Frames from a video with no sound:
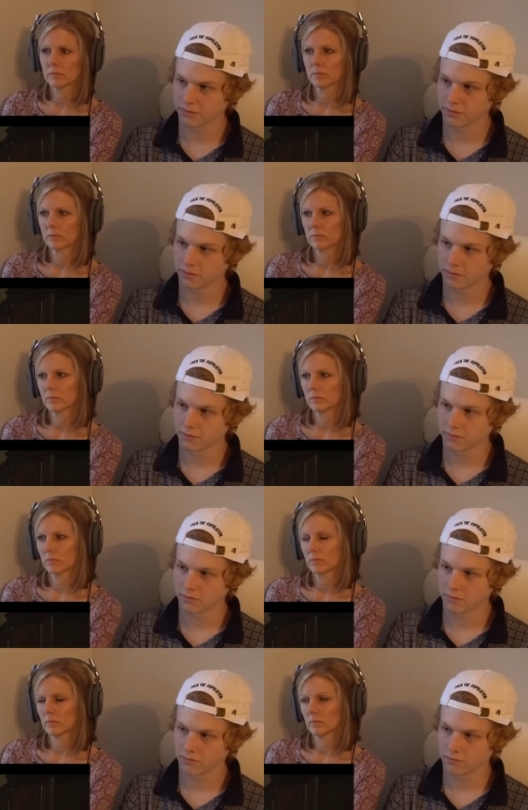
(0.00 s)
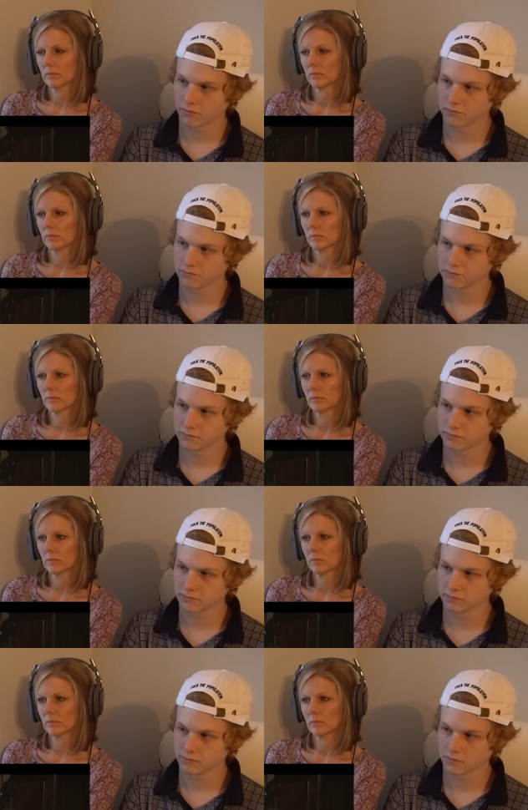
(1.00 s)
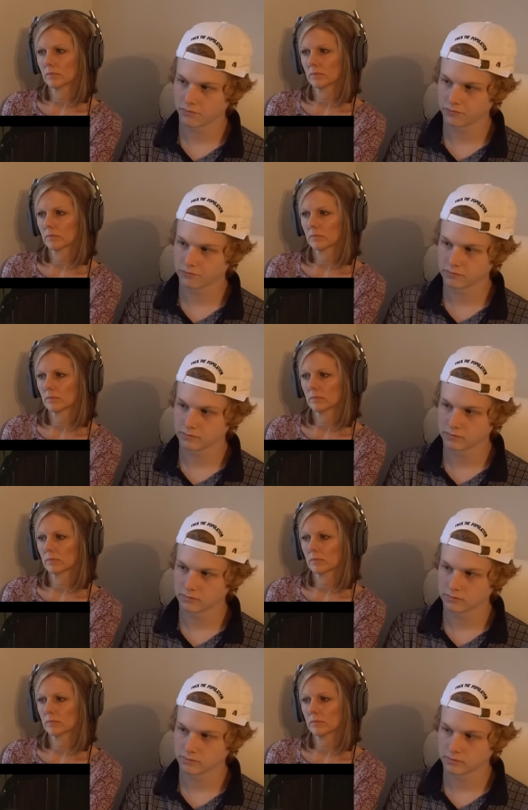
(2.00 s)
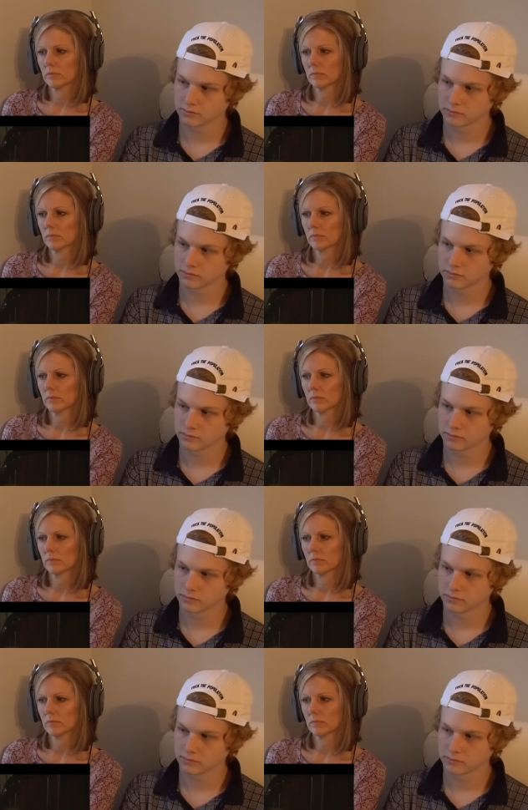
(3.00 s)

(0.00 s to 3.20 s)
No one is speaking in this clip.